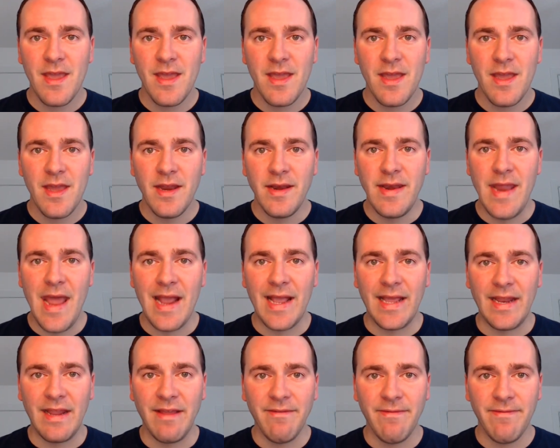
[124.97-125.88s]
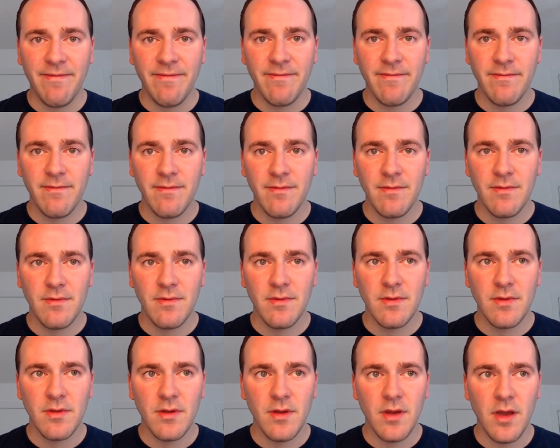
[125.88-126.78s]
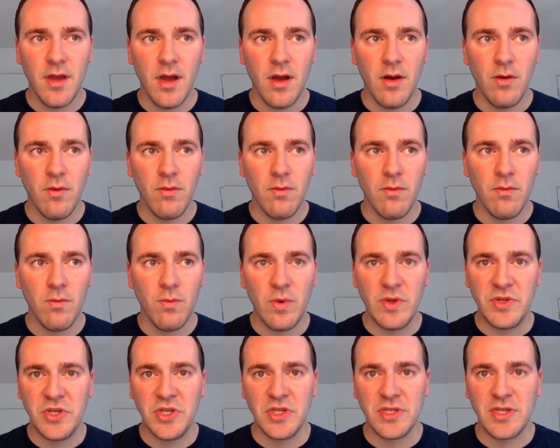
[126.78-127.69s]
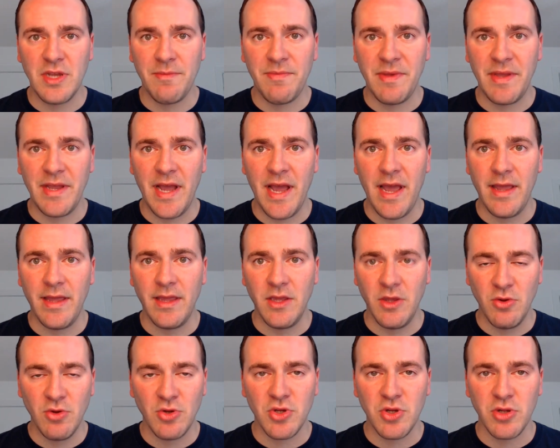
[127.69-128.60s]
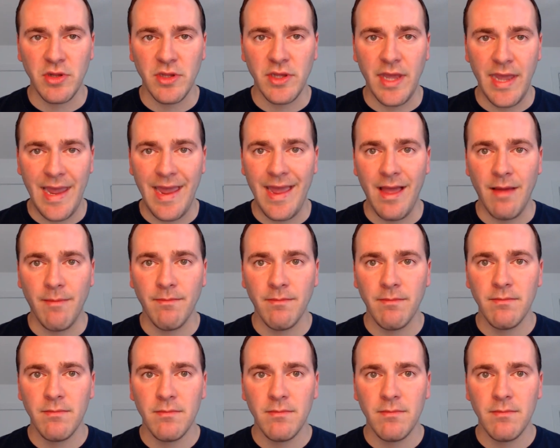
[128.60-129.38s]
negative, which is something I usually am